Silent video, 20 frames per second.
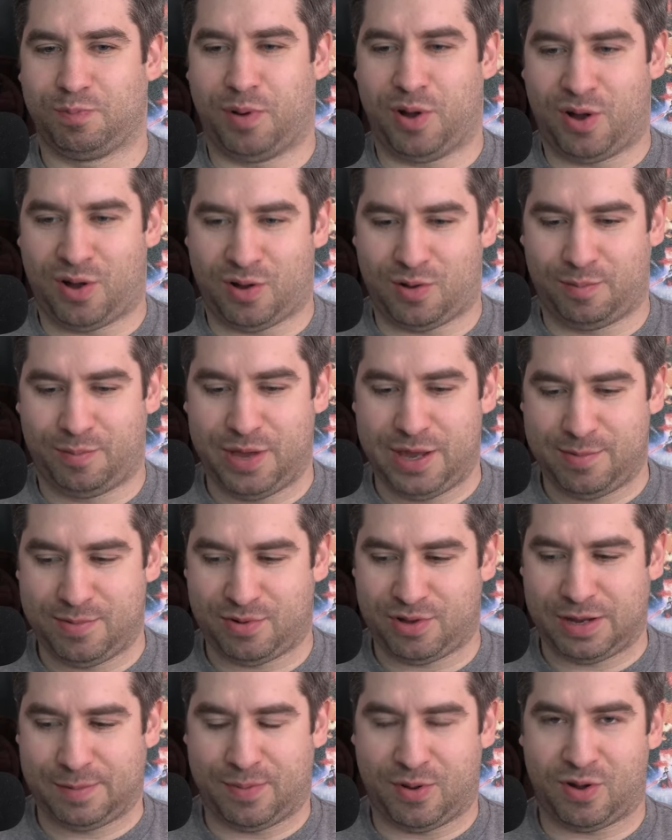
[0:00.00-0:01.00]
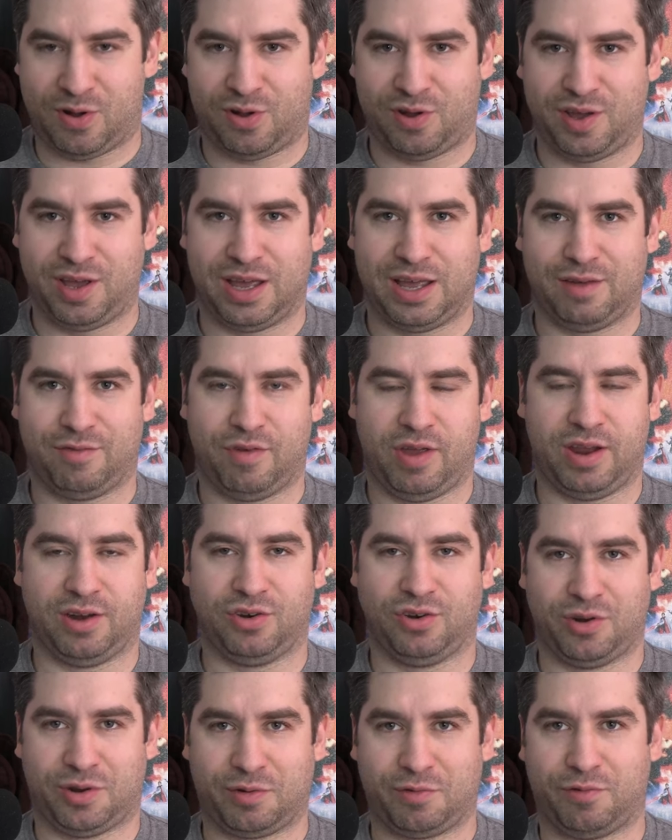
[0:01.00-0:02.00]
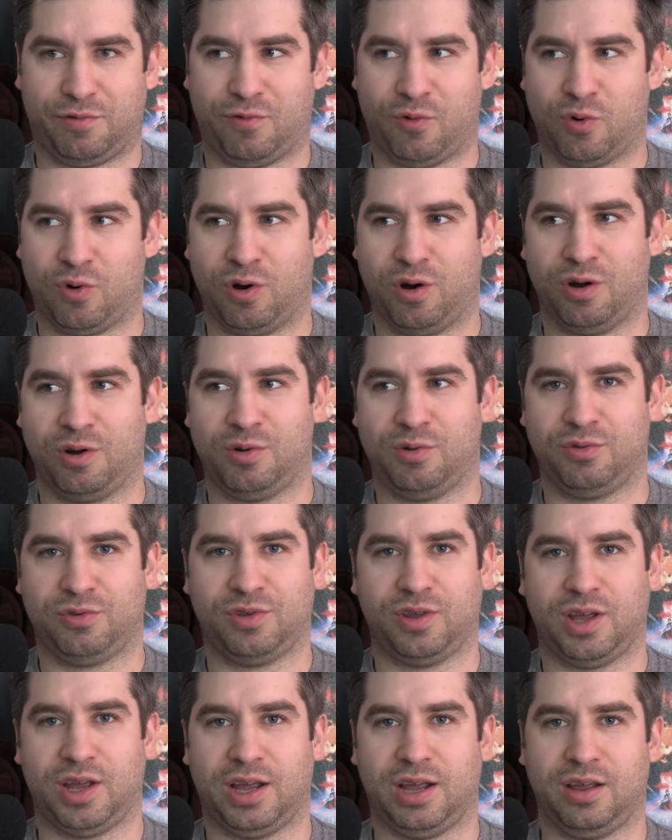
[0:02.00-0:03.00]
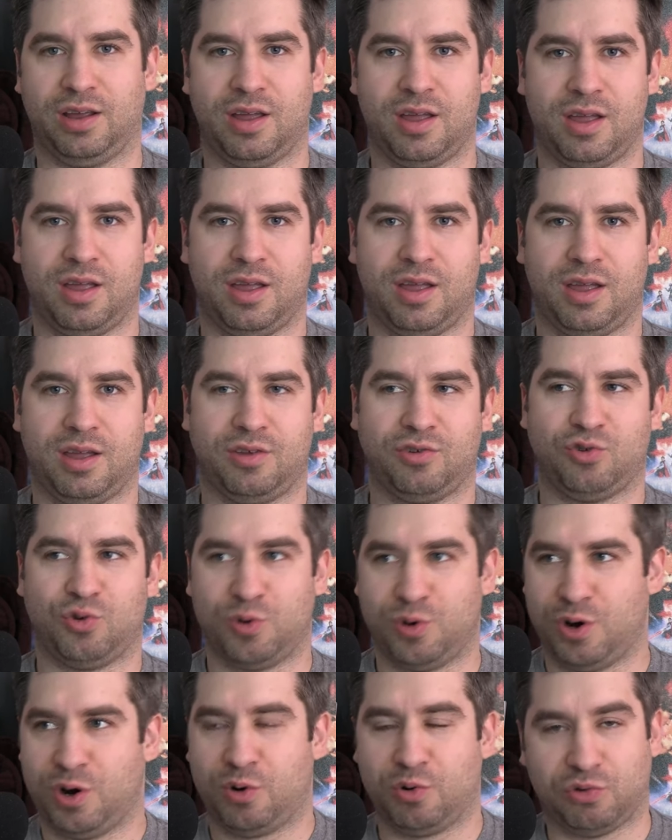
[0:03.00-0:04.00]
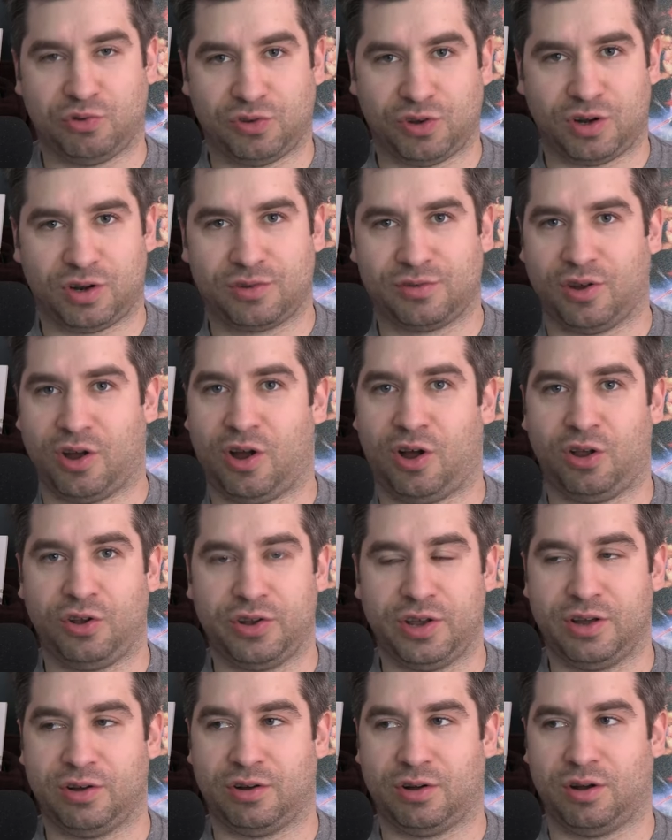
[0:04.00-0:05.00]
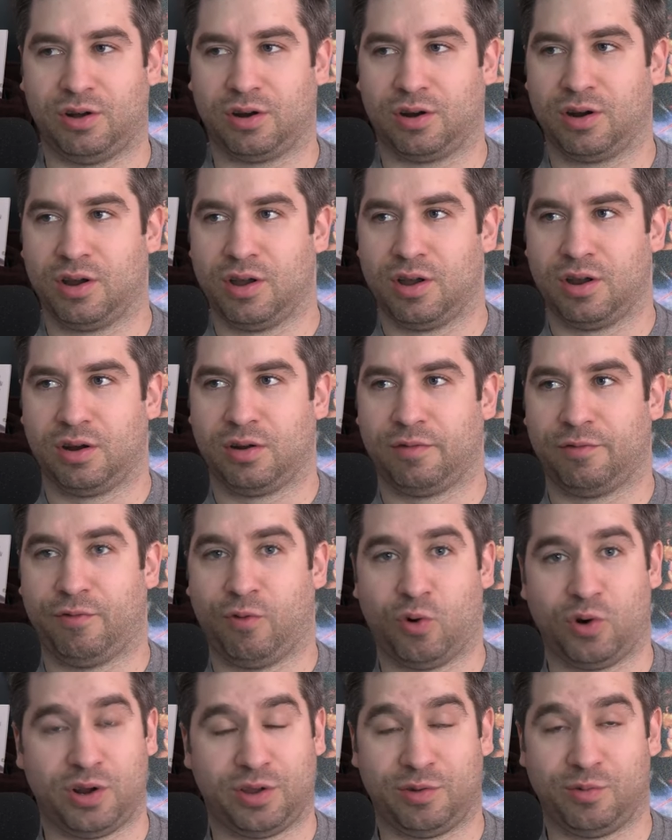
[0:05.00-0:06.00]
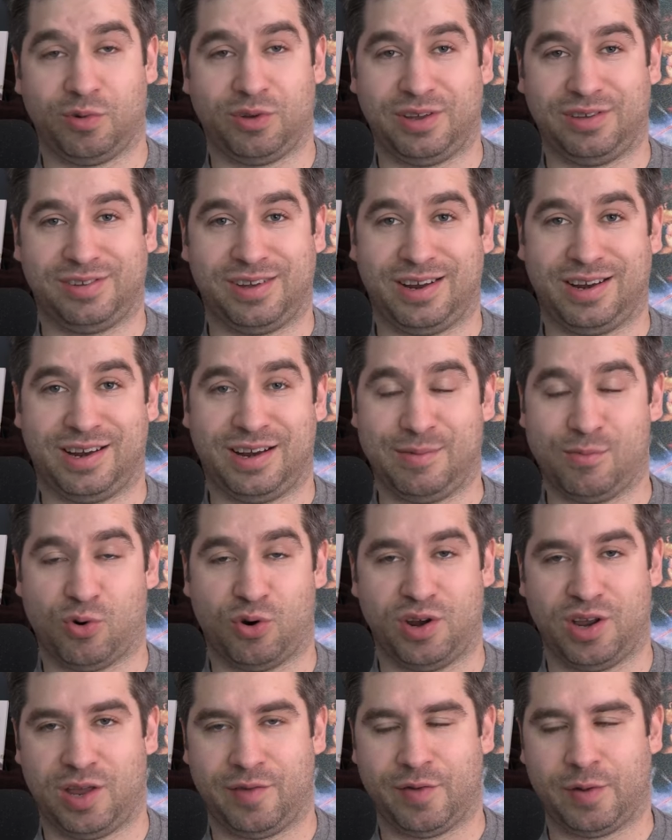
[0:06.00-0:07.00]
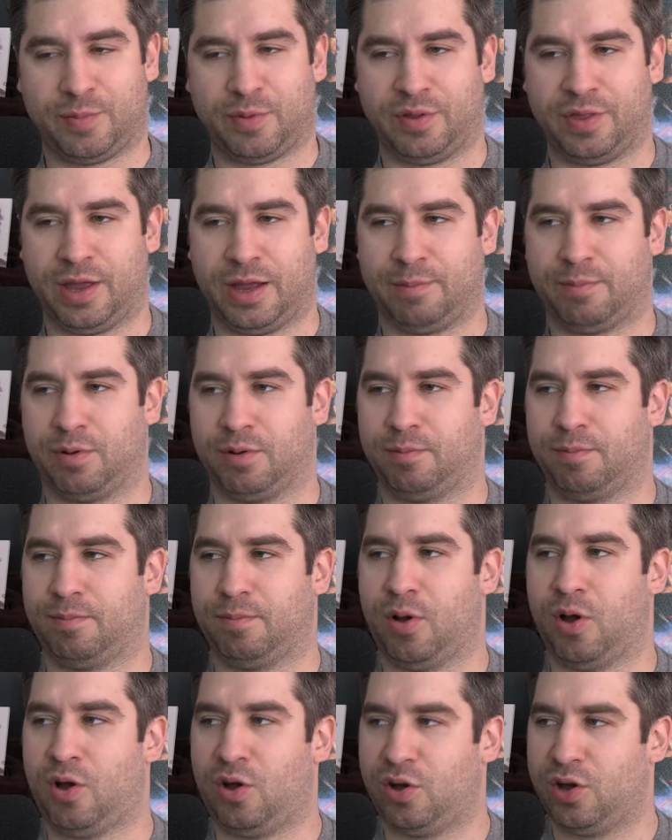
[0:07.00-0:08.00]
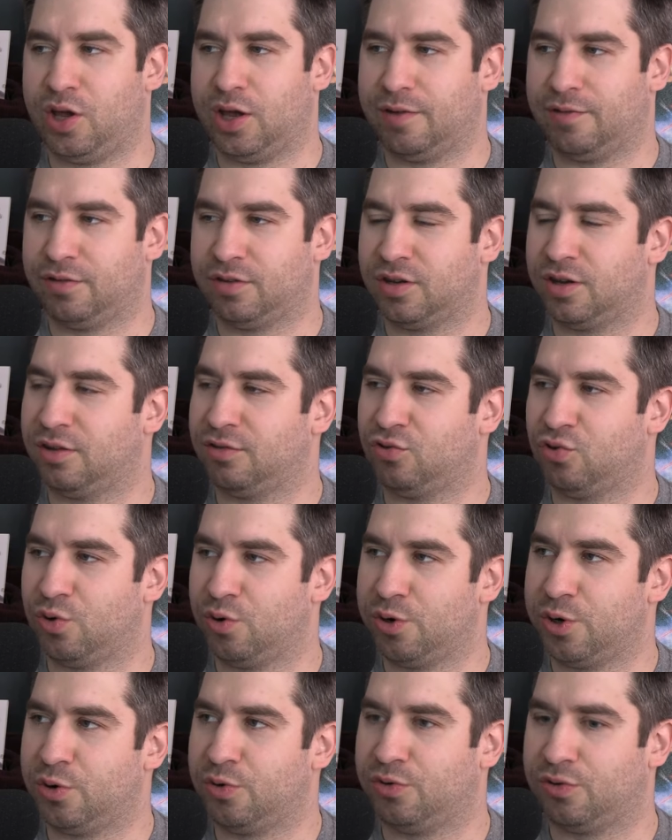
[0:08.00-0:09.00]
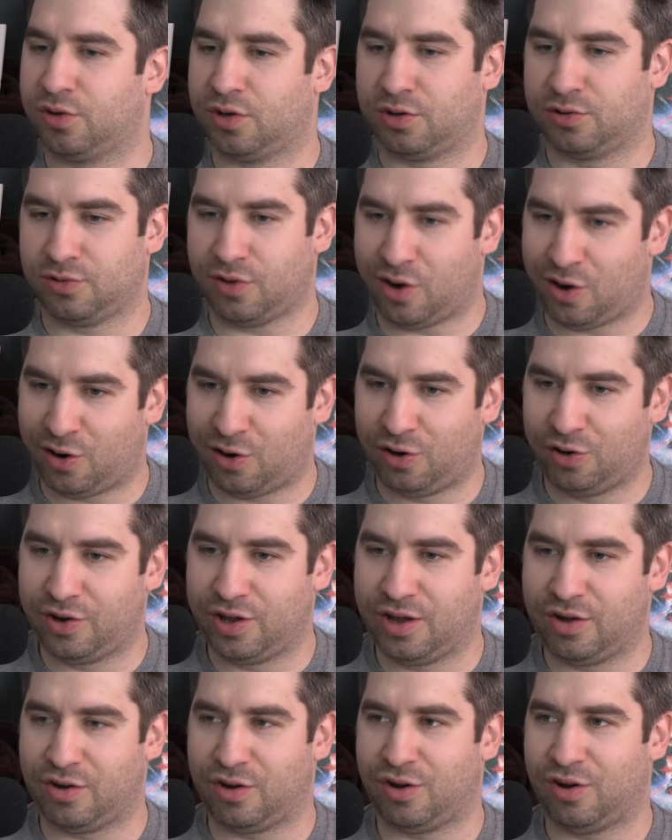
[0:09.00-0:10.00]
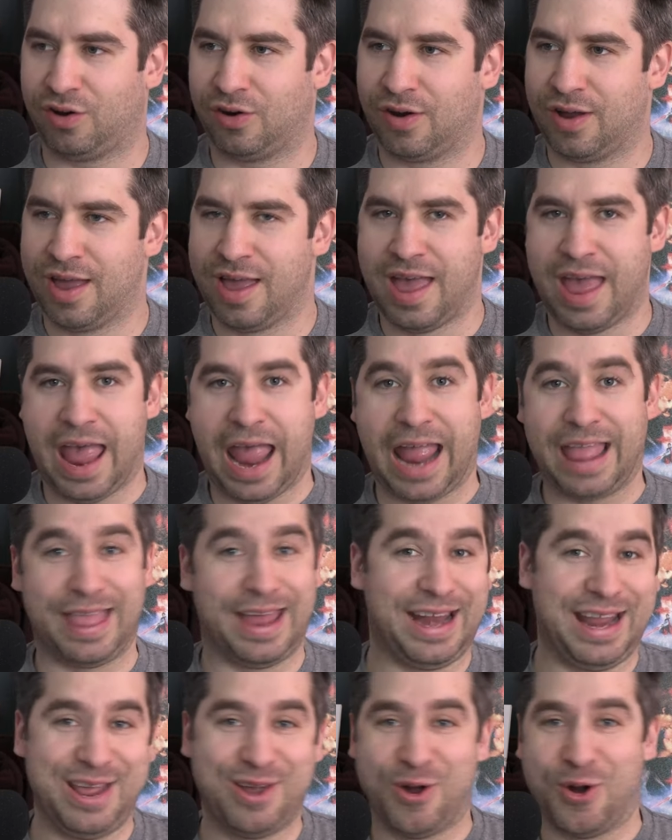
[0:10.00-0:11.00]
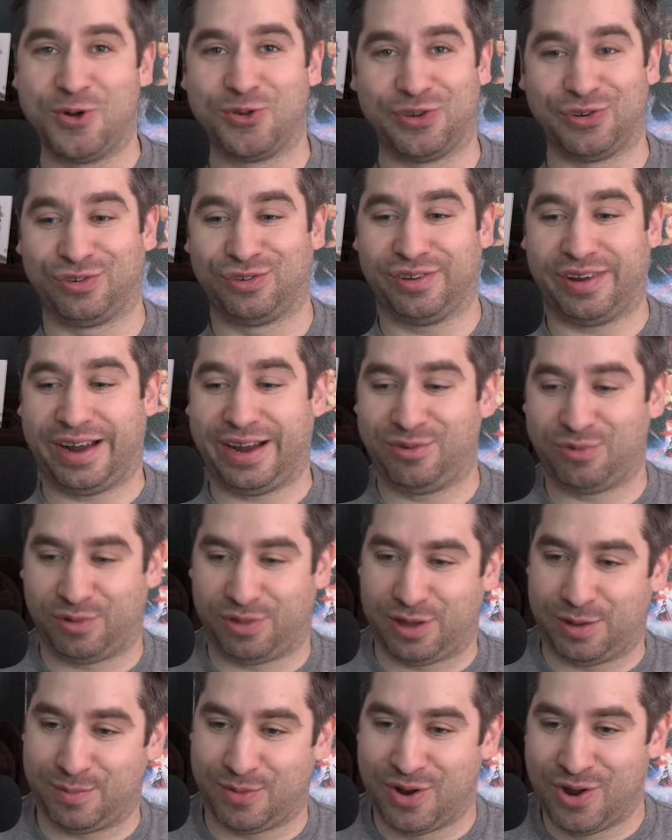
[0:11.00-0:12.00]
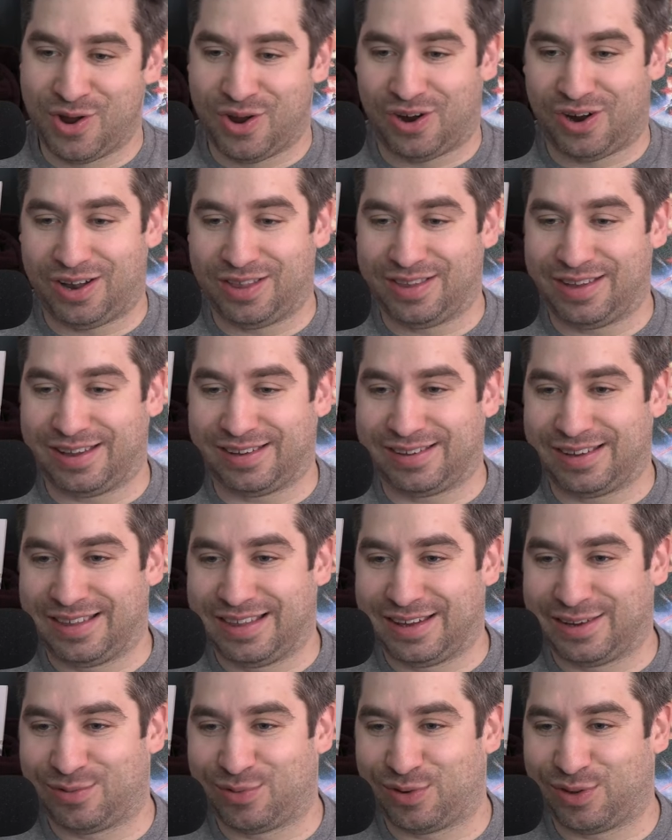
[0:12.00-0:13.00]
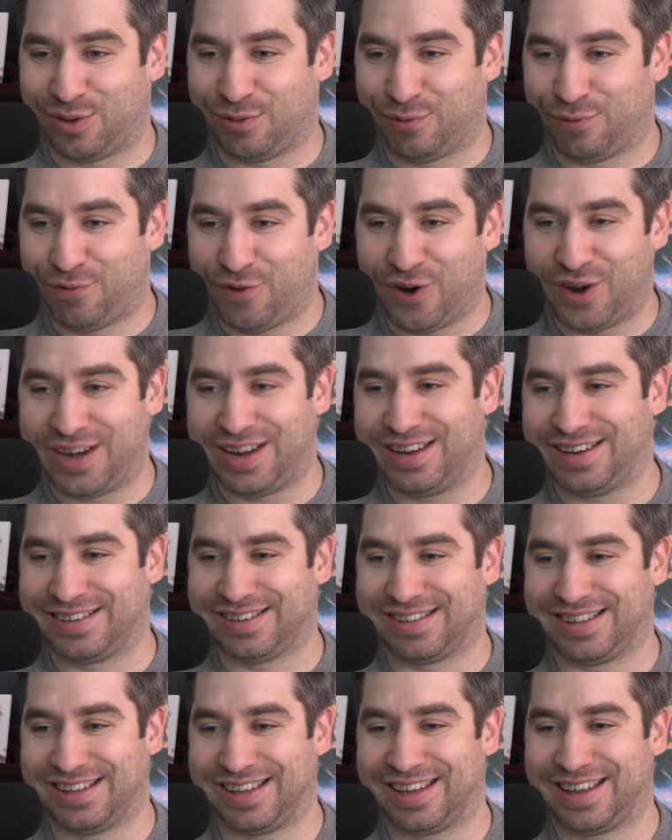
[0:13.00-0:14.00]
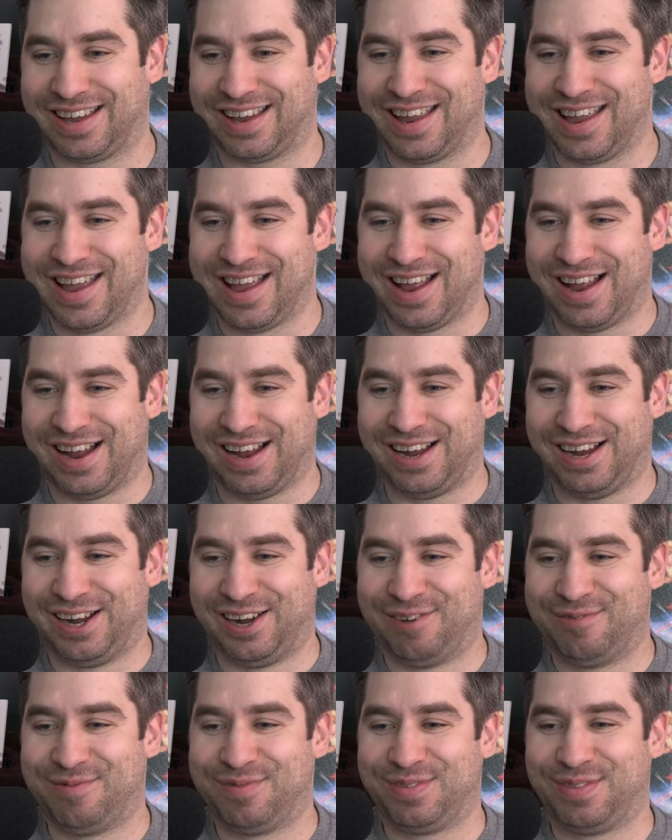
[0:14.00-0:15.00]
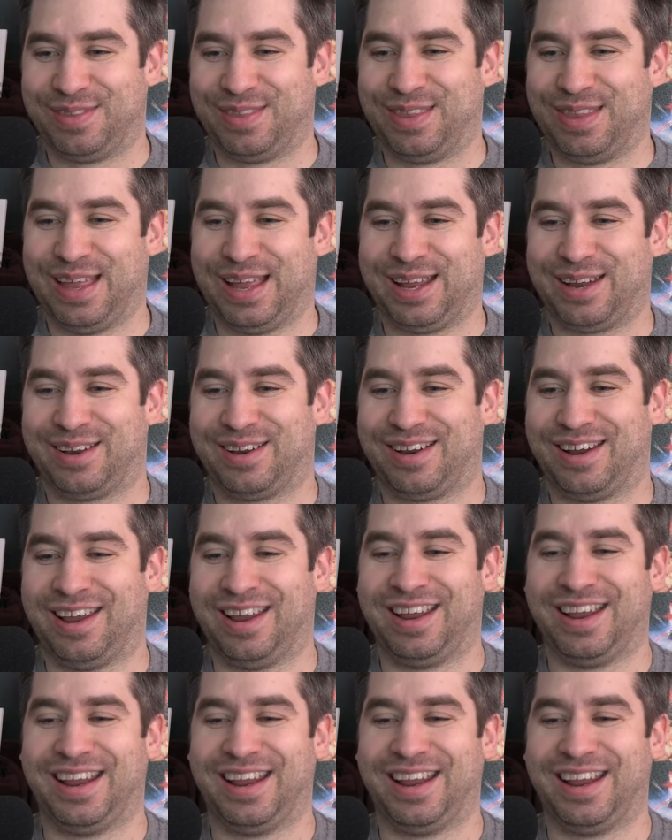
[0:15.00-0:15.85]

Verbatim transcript: Paul, people like Poilievre and Doug Ford who say Trudeau sucks all day long. Ford doesn't really say it anymore. He gave up on that. But Poilievre says Trudeau sucks all day long, and then he goes and sides with him on this. And this was the funniest thing um, that